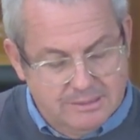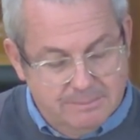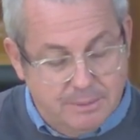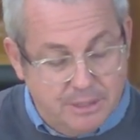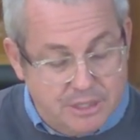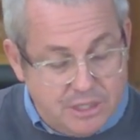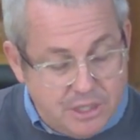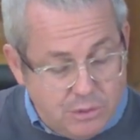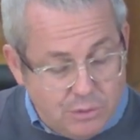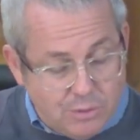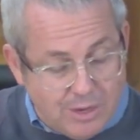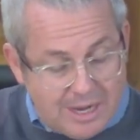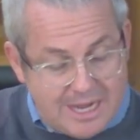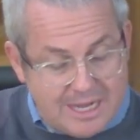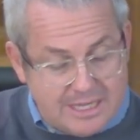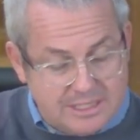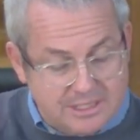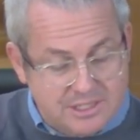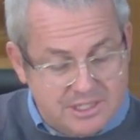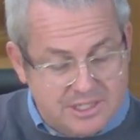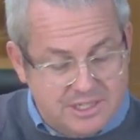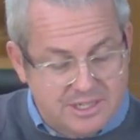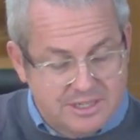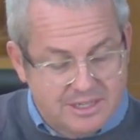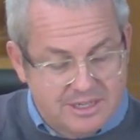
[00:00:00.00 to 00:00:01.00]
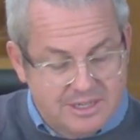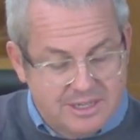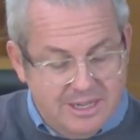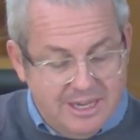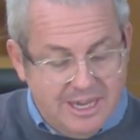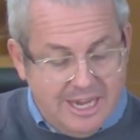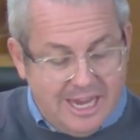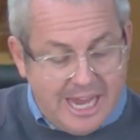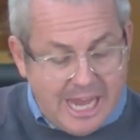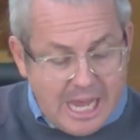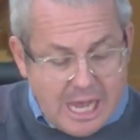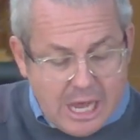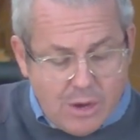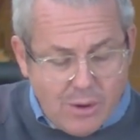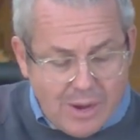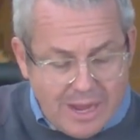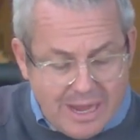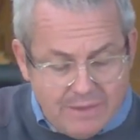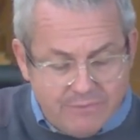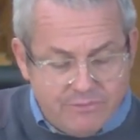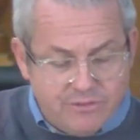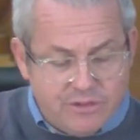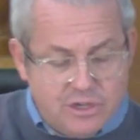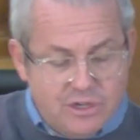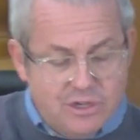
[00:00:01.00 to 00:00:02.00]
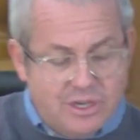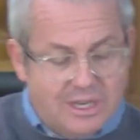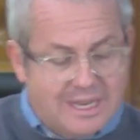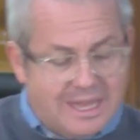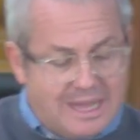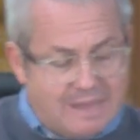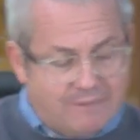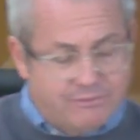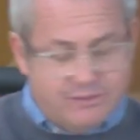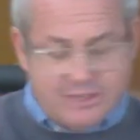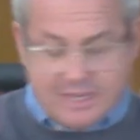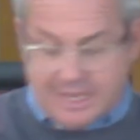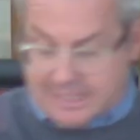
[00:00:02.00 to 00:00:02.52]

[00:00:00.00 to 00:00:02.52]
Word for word: But you ask, how have you loved